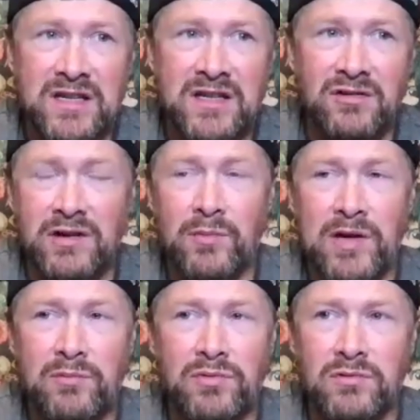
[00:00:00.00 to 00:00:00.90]
you'll get
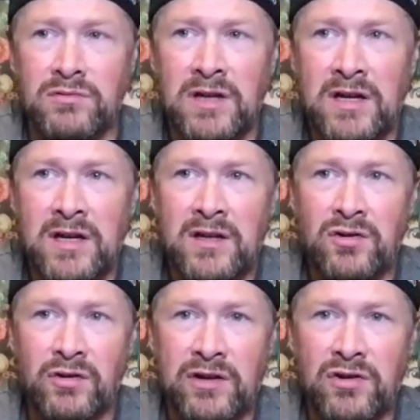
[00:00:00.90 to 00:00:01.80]
people
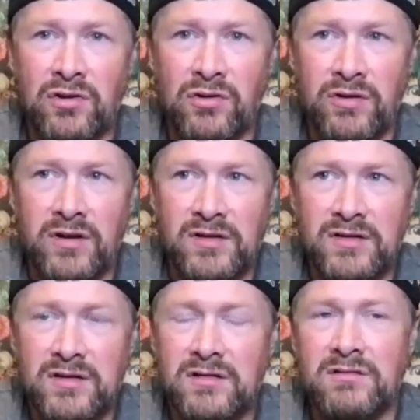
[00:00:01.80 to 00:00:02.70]
cutting
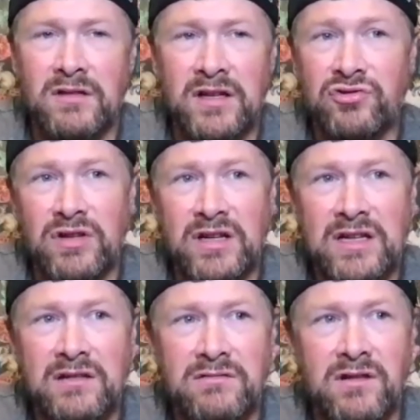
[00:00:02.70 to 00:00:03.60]
corners,
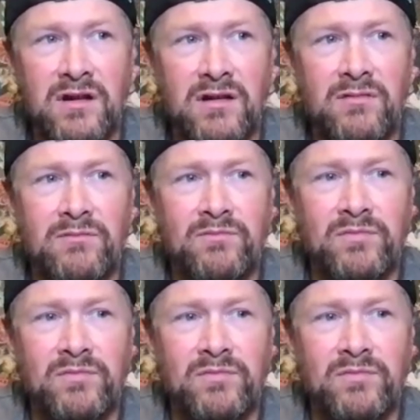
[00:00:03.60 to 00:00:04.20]
literally, and